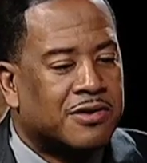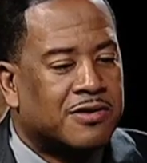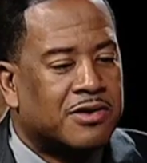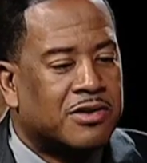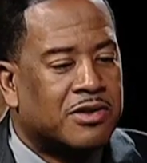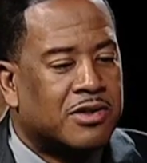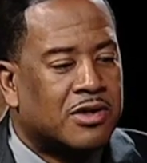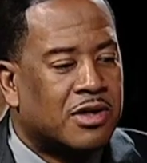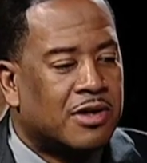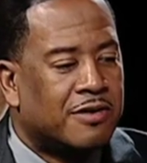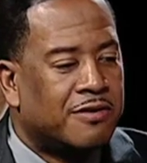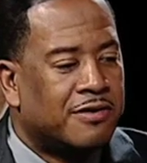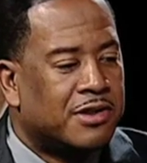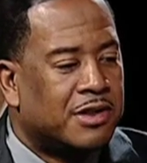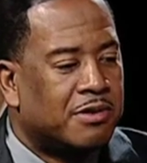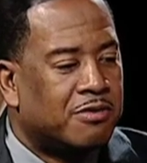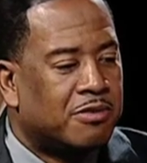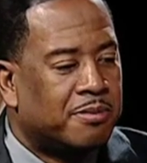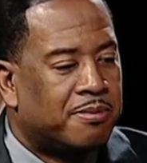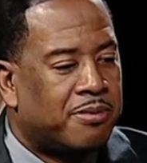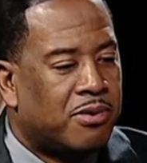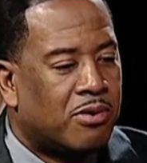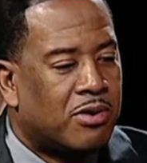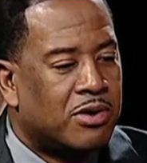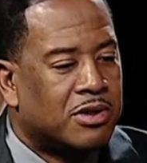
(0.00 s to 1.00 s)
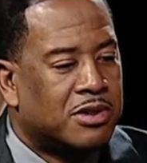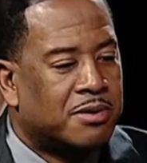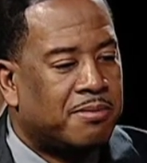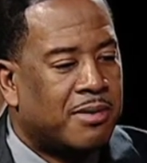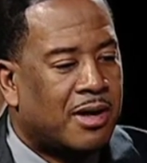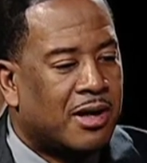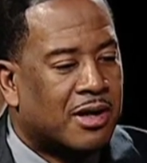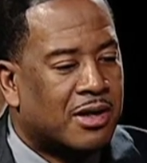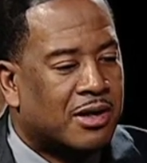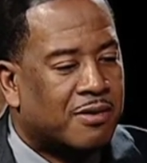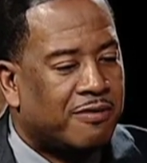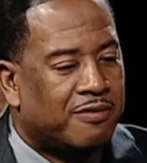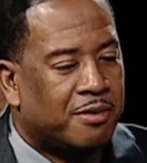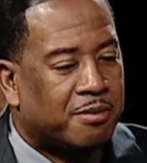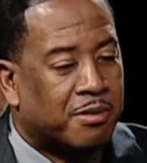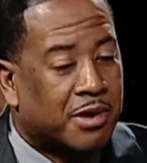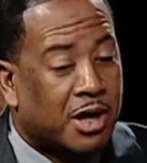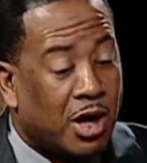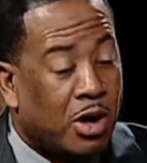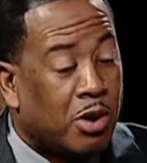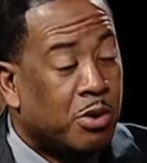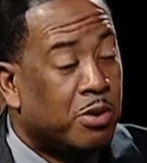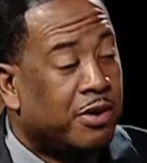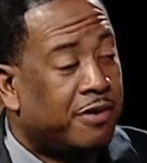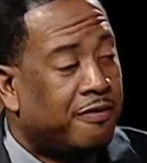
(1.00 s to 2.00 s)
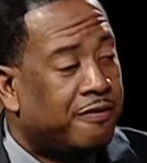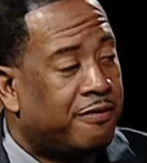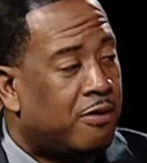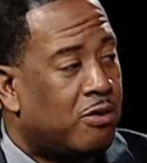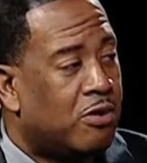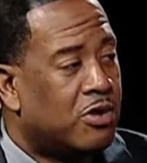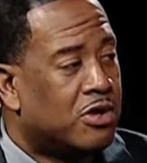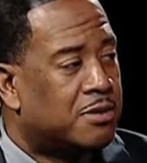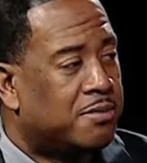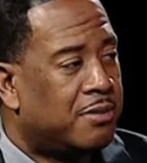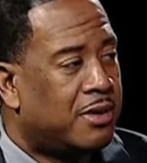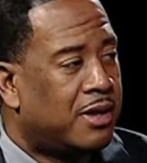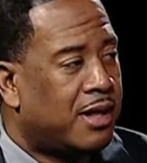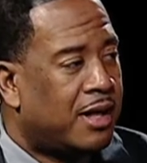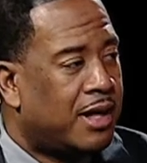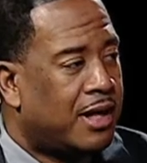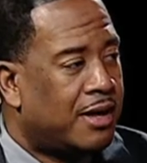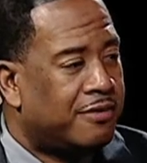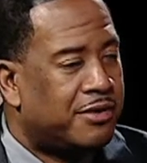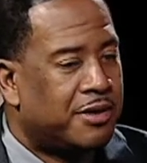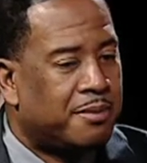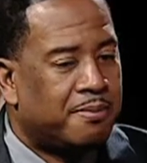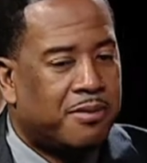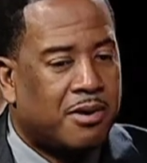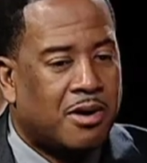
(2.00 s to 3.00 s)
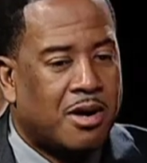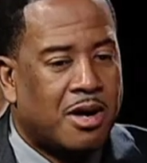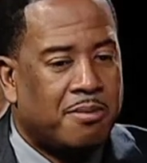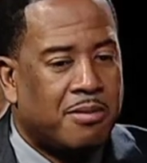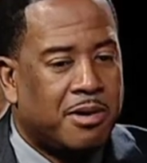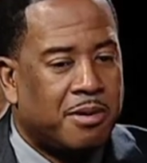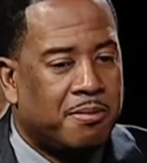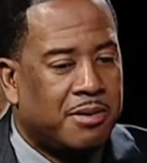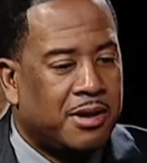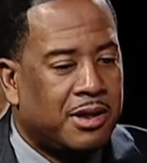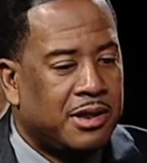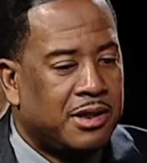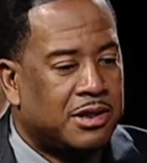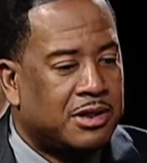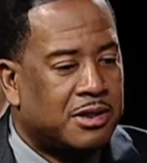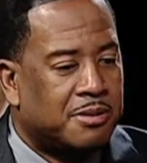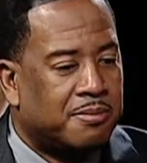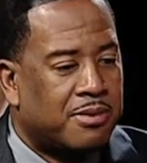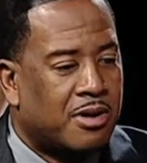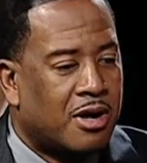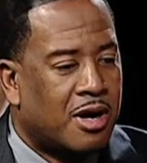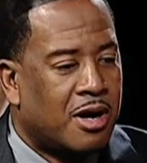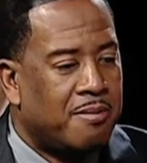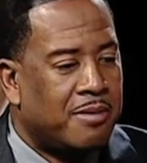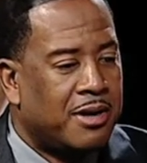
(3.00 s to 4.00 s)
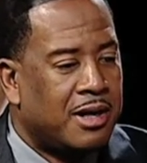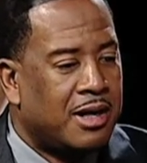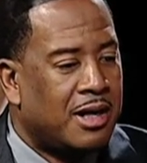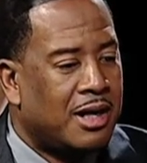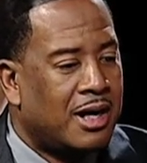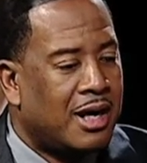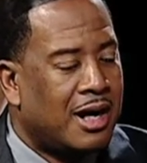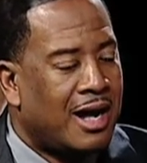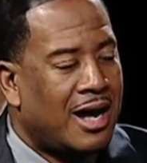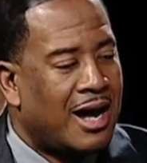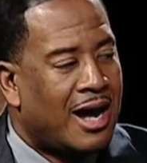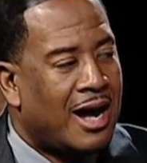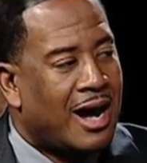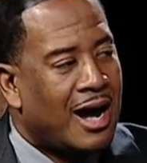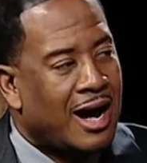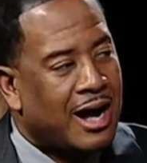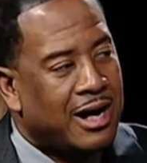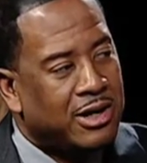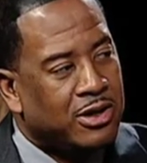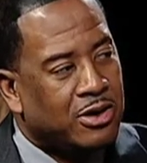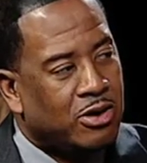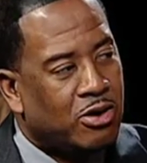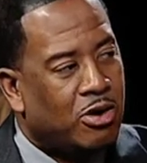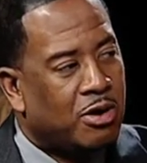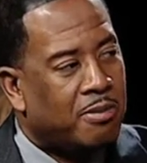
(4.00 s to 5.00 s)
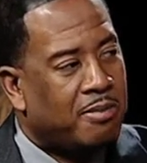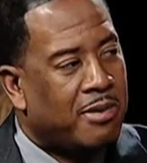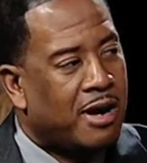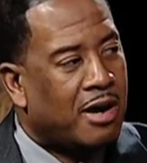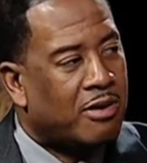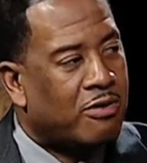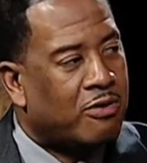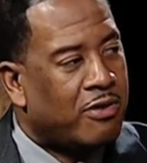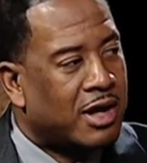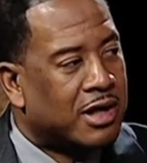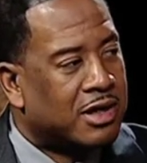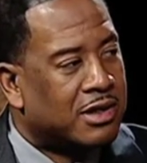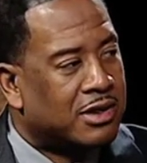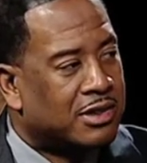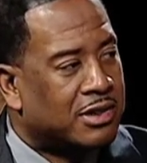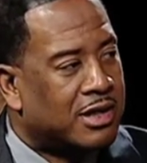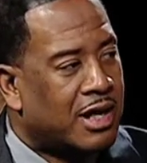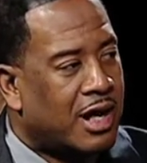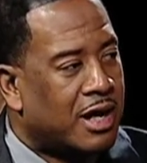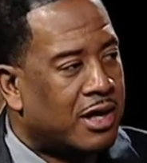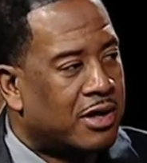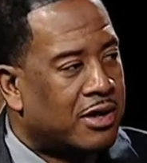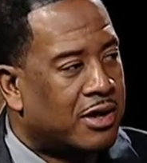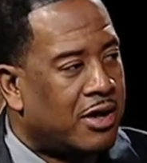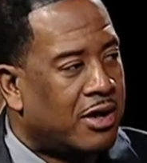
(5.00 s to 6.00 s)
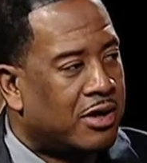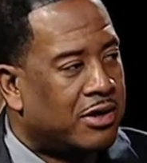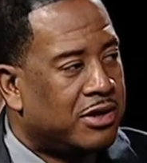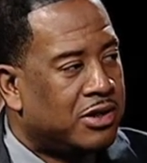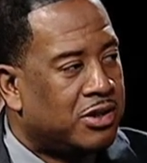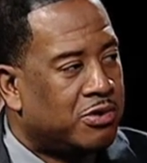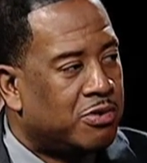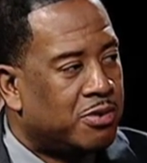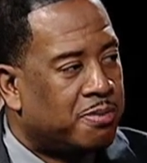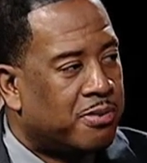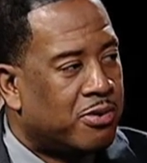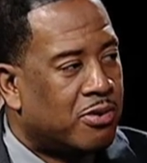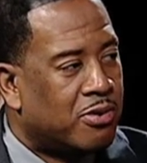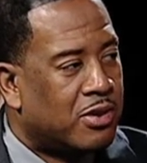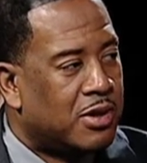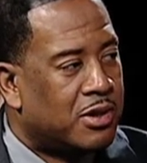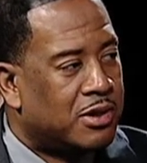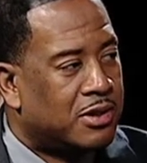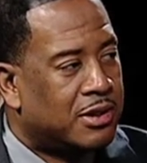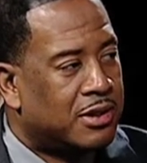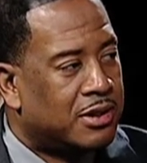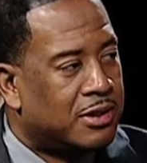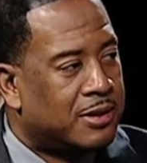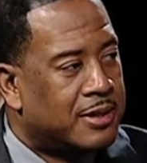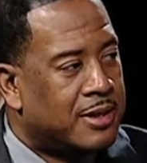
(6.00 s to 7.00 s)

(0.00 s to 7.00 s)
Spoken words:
for service and reports from code enforcement, health department, police department. How do you go about reconciling all these reports?